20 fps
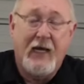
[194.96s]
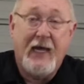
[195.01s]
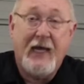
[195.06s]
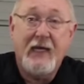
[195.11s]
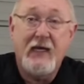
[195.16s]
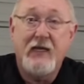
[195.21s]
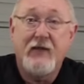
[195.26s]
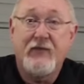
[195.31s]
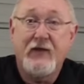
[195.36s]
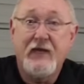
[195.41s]

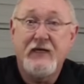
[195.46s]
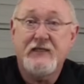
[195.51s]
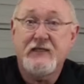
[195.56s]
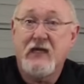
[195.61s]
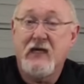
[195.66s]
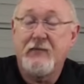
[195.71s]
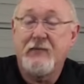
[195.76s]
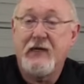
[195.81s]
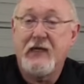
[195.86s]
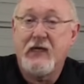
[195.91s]
Any of these
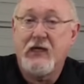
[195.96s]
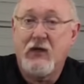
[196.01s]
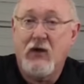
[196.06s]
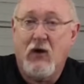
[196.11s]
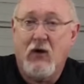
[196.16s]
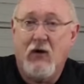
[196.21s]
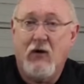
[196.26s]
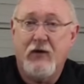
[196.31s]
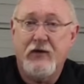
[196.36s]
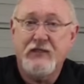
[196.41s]
can be
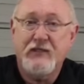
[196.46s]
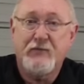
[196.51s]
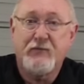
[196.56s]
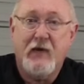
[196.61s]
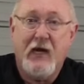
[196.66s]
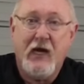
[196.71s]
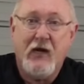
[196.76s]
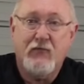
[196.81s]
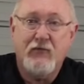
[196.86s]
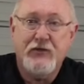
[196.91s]
caused
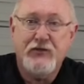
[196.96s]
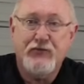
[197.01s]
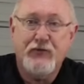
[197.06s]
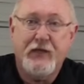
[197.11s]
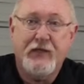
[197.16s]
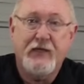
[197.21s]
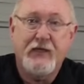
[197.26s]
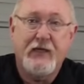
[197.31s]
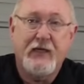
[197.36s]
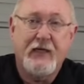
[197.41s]
by a
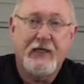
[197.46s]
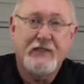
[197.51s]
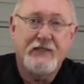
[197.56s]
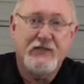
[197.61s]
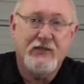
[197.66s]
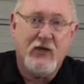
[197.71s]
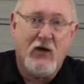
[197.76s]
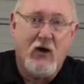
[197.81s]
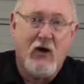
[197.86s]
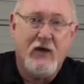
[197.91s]
restricted
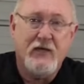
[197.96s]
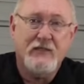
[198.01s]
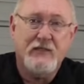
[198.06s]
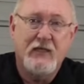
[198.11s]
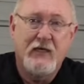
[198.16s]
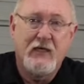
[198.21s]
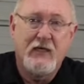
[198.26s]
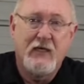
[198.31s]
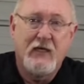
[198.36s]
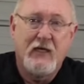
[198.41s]
exhaust
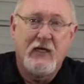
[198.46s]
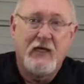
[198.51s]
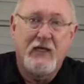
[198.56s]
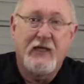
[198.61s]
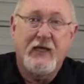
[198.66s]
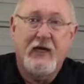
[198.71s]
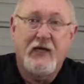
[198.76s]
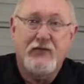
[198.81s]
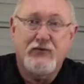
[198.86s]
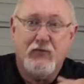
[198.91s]

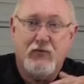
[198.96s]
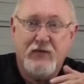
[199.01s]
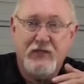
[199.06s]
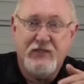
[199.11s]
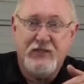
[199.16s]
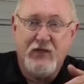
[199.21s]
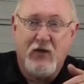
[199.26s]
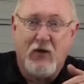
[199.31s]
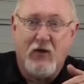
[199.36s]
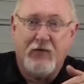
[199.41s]
that is a
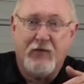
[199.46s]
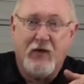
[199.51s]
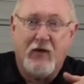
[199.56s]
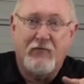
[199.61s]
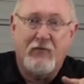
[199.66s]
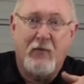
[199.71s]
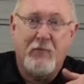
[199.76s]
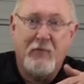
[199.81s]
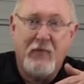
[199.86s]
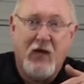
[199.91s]
result
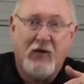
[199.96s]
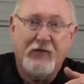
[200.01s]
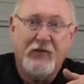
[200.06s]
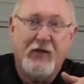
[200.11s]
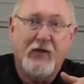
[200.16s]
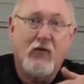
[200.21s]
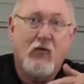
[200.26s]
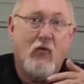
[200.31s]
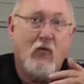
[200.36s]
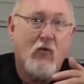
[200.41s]
of a
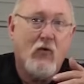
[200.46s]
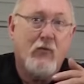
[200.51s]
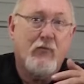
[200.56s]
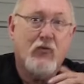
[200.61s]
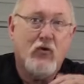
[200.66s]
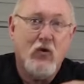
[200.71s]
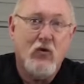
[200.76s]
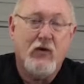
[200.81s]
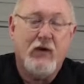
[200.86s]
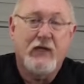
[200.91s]
melted or
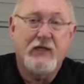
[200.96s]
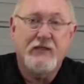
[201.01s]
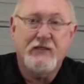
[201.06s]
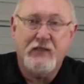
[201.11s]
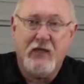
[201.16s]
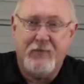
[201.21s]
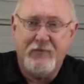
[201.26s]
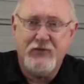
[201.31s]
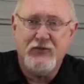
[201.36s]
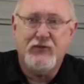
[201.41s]
broken
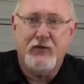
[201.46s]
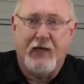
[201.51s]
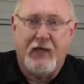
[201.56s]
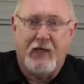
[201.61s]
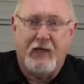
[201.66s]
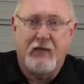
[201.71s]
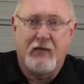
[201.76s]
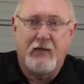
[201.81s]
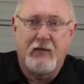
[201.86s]
substrate.